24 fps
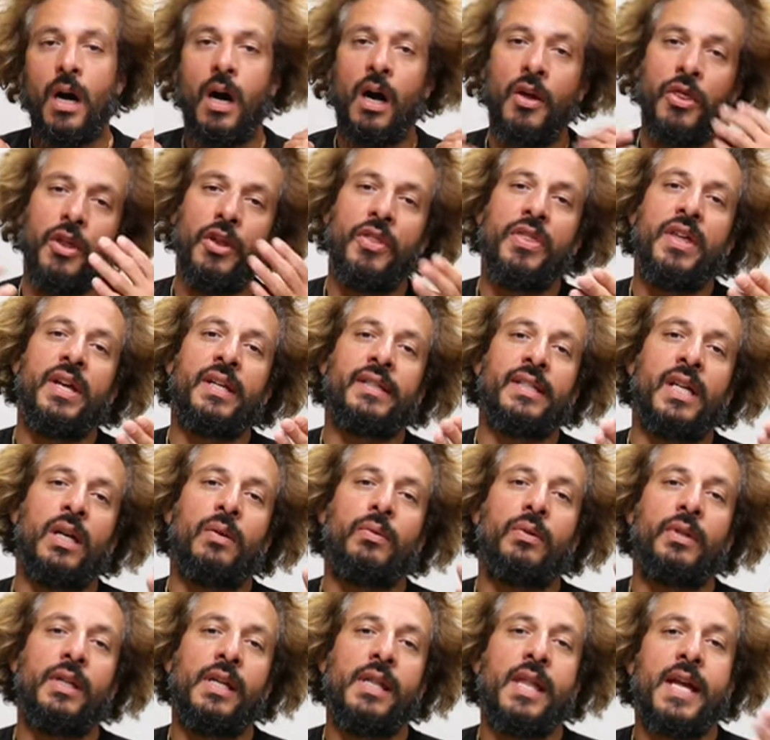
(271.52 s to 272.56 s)
Other things that I
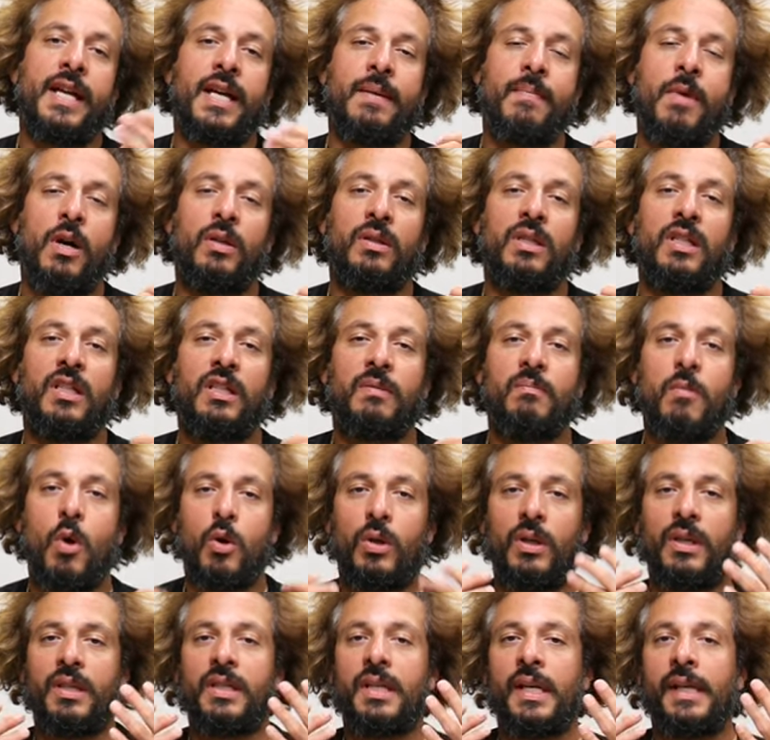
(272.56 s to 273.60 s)
really like about this
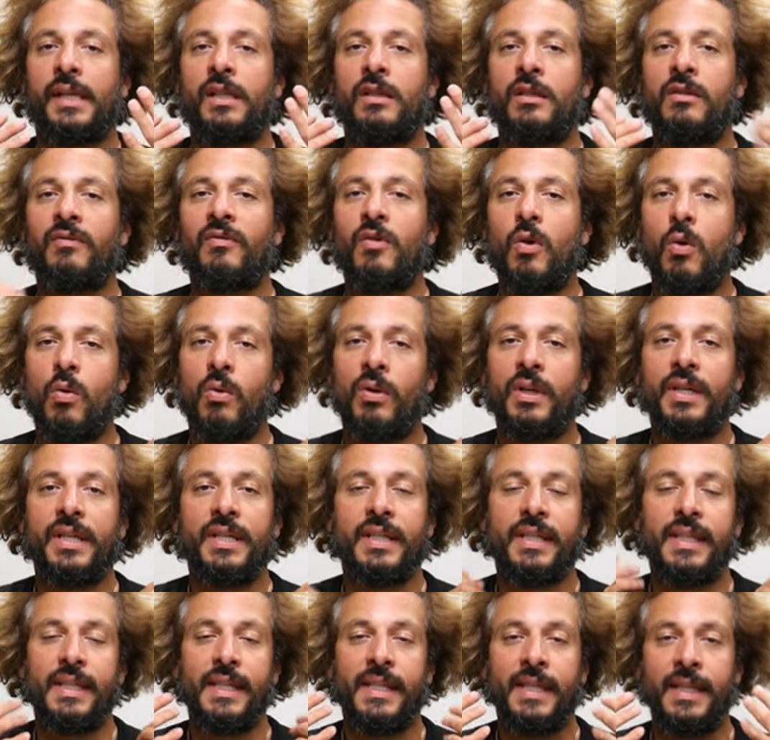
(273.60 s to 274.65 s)
motorcycle, of
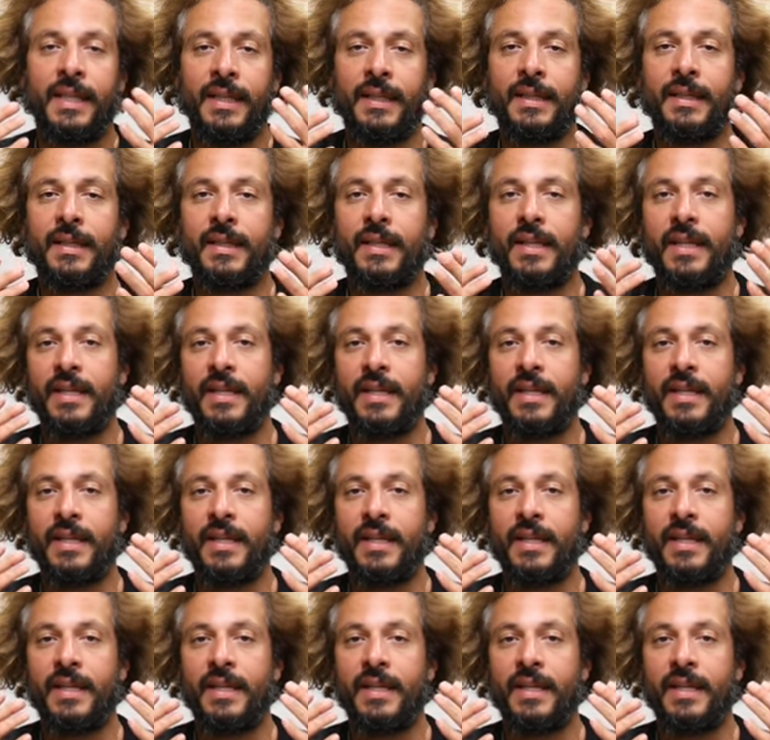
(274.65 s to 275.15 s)
course, is